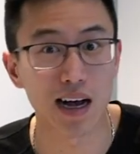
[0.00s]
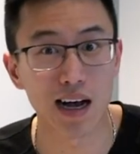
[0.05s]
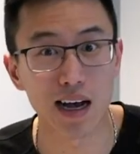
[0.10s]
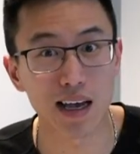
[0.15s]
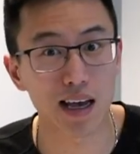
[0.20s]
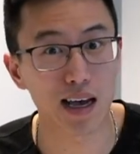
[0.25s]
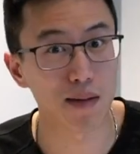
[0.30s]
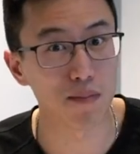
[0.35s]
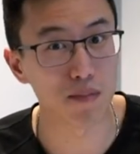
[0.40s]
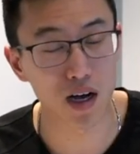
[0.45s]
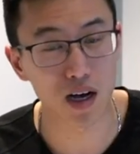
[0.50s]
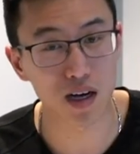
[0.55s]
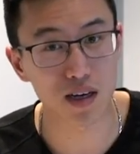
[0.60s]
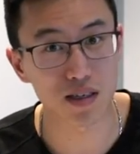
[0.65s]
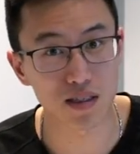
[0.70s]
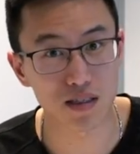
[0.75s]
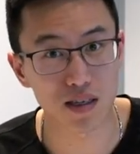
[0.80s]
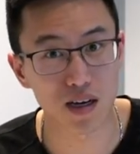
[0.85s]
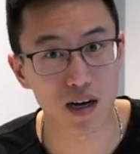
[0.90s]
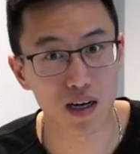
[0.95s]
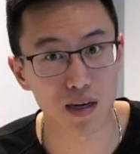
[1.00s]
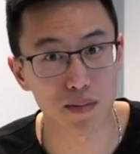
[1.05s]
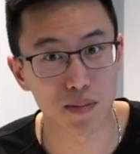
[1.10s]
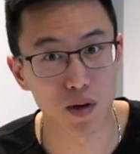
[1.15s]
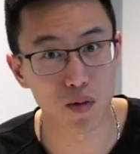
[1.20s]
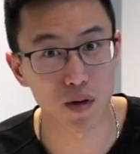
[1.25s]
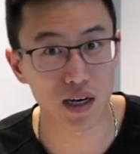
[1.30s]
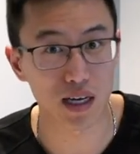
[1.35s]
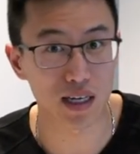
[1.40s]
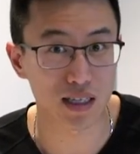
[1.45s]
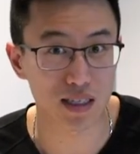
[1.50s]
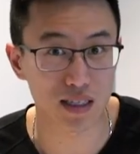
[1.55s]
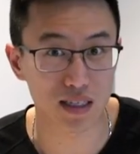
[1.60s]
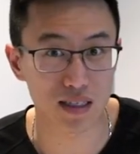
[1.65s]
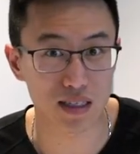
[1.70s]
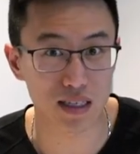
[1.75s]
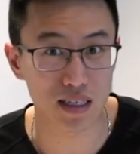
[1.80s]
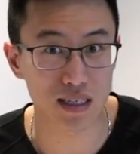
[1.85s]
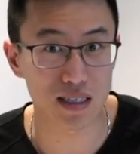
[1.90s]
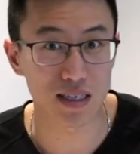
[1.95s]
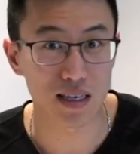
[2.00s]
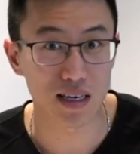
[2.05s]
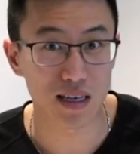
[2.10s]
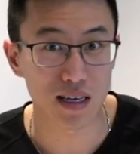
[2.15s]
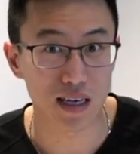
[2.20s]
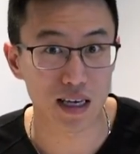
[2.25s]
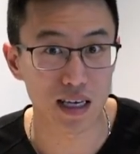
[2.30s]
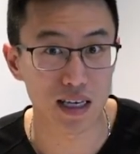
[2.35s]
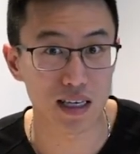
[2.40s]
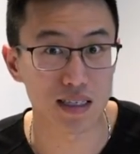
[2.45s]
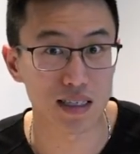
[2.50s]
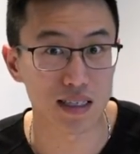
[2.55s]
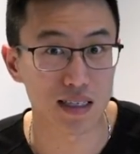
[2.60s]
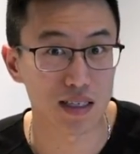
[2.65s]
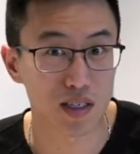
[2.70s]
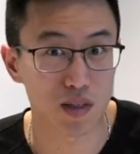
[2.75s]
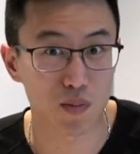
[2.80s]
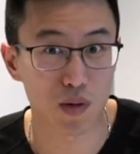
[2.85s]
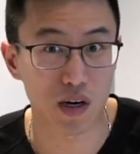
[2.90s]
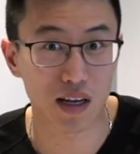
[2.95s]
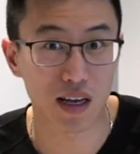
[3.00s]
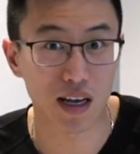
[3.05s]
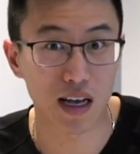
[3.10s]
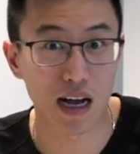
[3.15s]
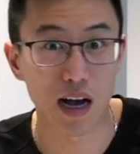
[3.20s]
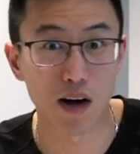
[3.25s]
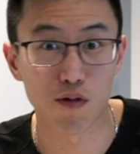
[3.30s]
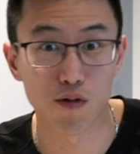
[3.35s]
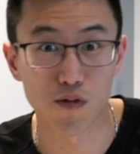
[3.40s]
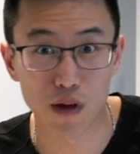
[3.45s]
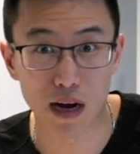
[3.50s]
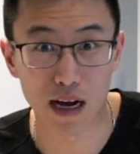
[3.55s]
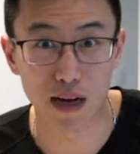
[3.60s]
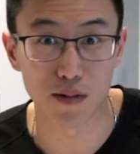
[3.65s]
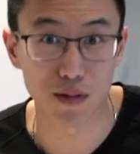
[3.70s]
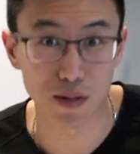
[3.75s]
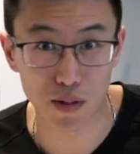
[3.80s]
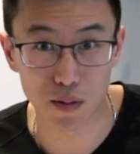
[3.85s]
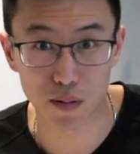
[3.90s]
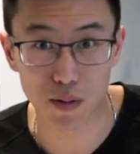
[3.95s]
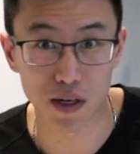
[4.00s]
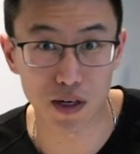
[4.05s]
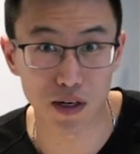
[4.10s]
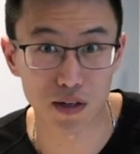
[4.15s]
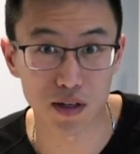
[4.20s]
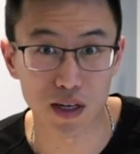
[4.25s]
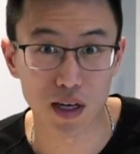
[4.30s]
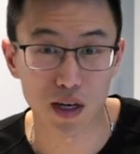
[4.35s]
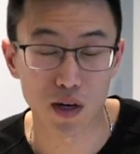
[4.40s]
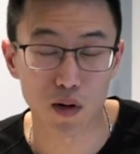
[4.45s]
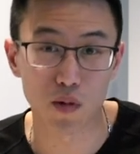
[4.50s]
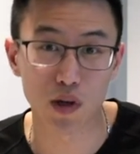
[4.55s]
I am not going to talk about what kind of disease is spreading around the world,